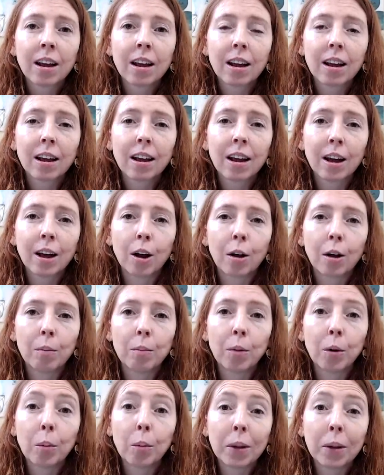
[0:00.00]
a
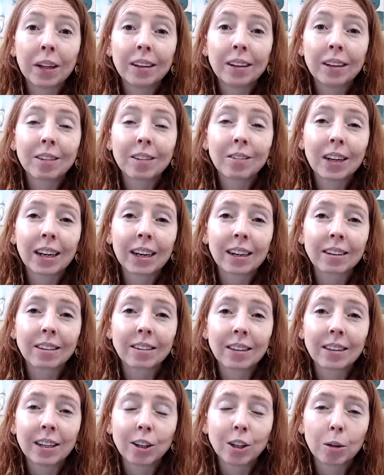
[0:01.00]
mobility and
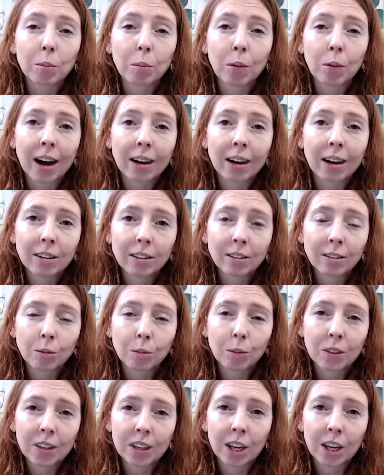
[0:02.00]
relaxation practice
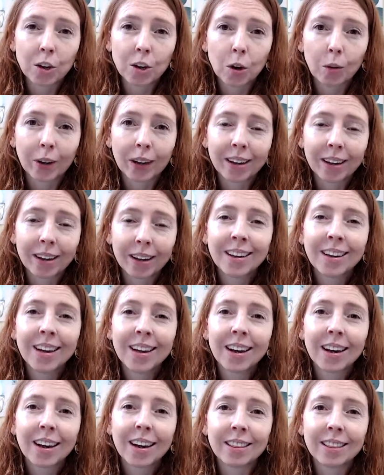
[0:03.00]
with the yin yoga,
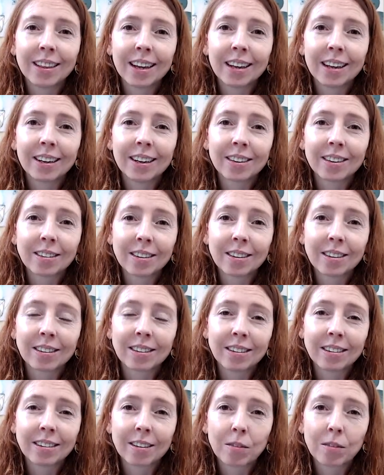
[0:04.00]
and then a 60
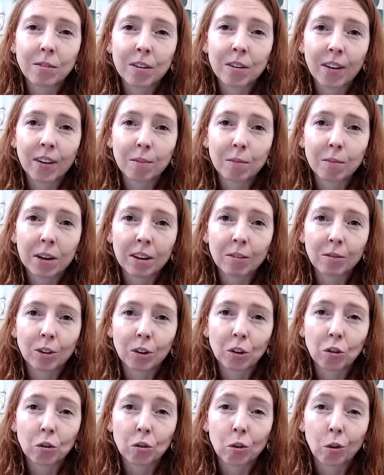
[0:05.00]
to 75 minute
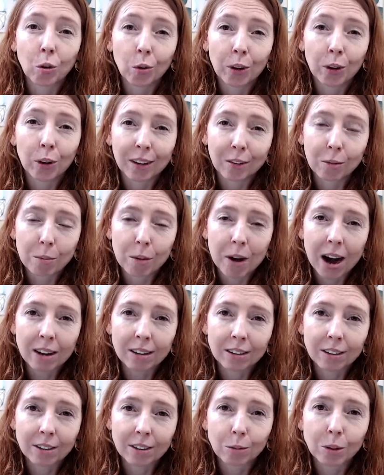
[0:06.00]
restorative
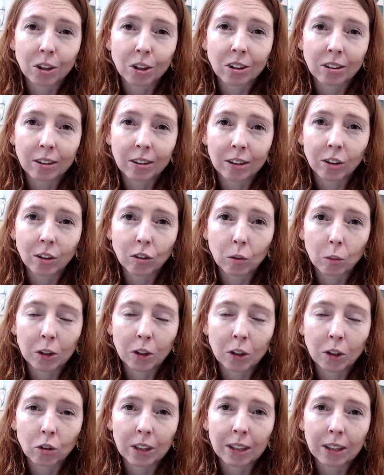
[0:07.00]
practice, which is such a sweet
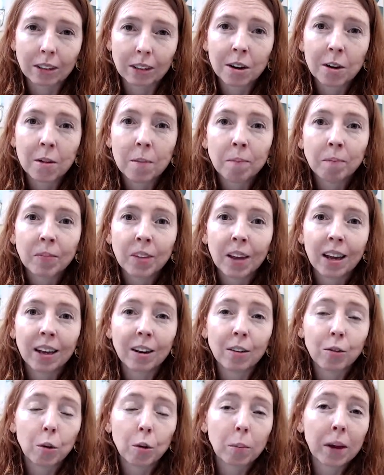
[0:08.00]
treat. And
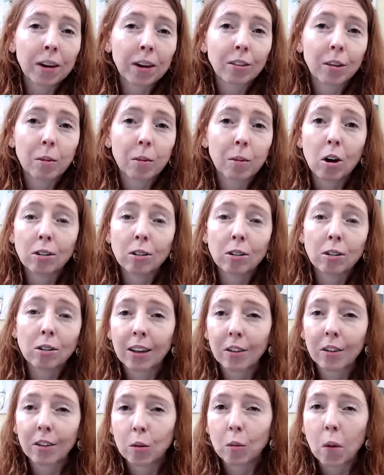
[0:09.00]
if you paired them all together
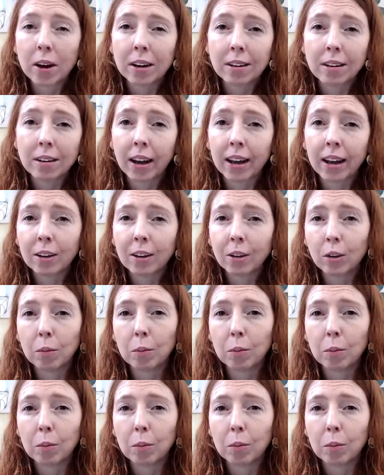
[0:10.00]
in one day, it would be